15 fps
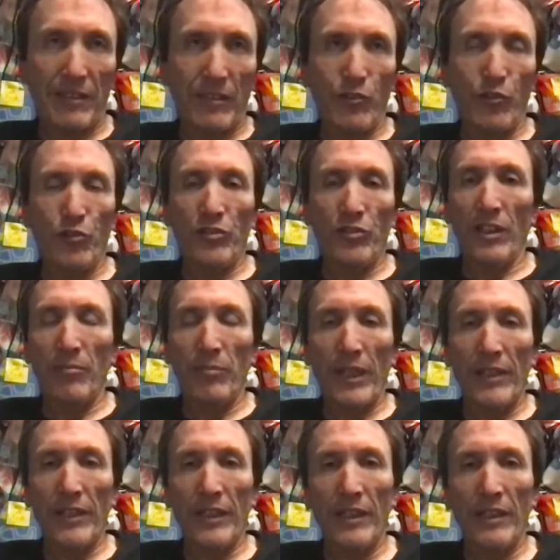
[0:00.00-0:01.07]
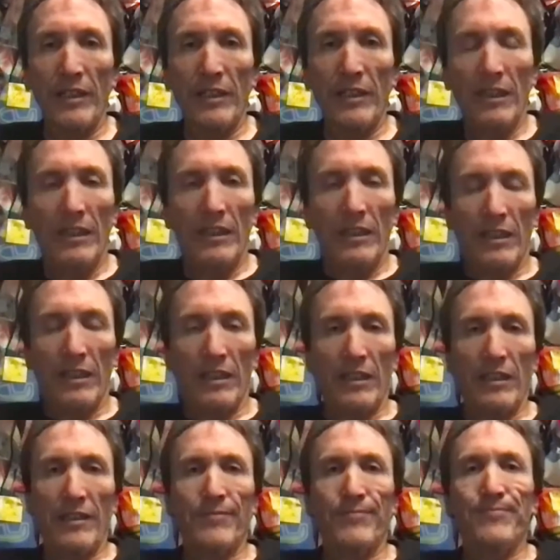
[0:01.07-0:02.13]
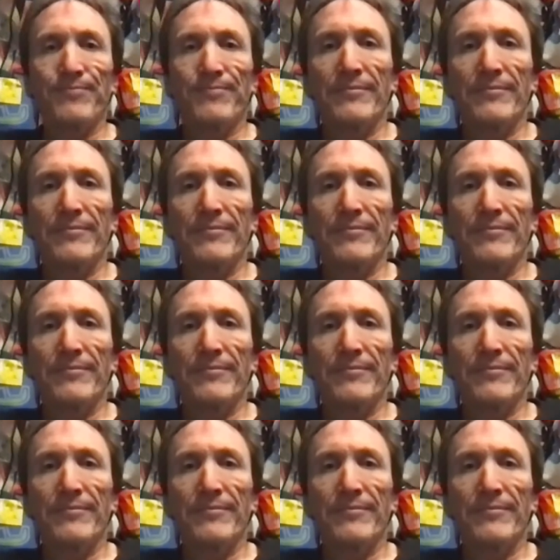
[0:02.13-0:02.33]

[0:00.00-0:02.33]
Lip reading: loosen up by then. And